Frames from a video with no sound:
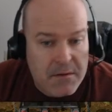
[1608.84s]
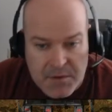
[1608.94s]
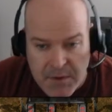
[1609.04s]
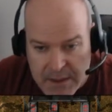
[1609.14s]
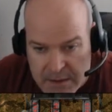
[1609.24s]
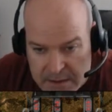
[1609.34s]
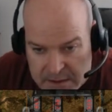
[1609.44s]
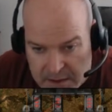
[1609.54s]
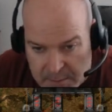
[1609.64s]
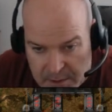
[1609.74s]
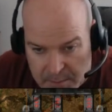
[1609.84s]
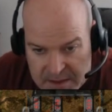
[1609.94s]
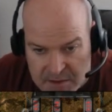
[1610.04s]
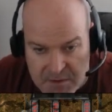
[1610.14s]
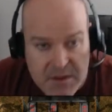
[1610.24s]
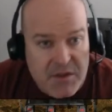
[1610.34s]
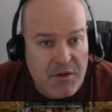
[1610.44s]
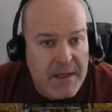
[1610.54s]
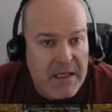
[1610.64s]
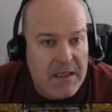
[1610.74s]
directly into the metal mixers because
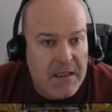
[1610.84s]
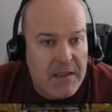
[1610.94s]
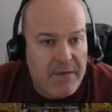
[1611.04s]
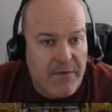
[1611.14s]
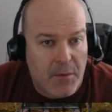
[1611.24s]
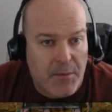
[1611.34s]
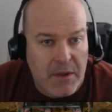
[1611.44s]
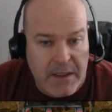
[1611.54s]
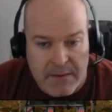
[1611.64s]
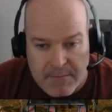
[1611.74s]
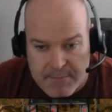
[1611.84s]
you're making Invar plate.